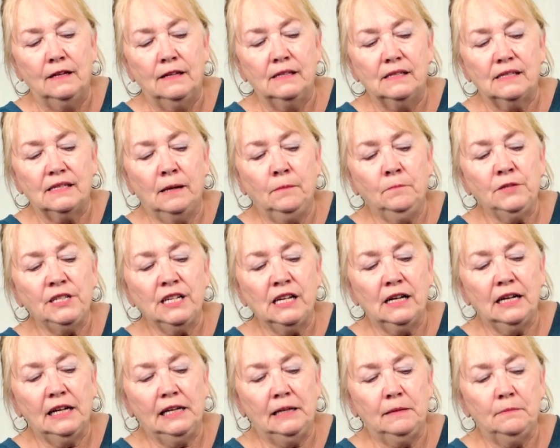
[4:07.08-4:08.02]

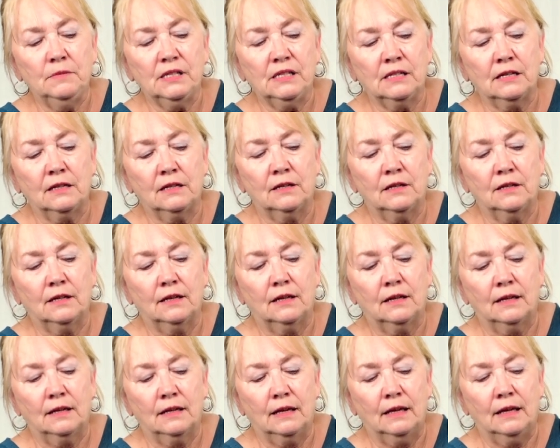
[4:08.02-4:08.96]
Sometimes
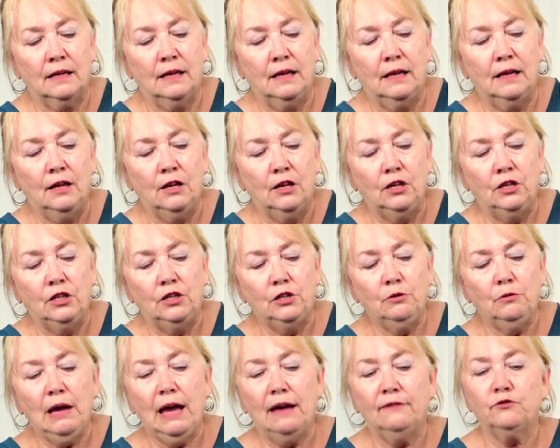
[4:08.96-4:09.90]

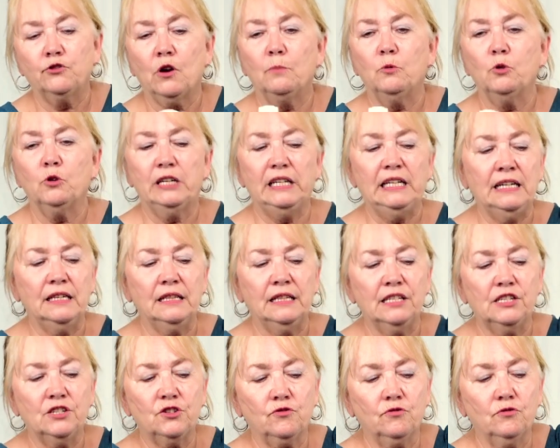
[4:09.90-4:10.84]
you have trouble getting
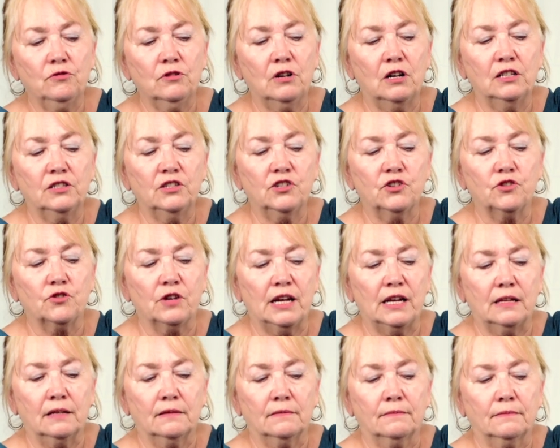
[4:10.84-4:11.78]
this screwed on straight.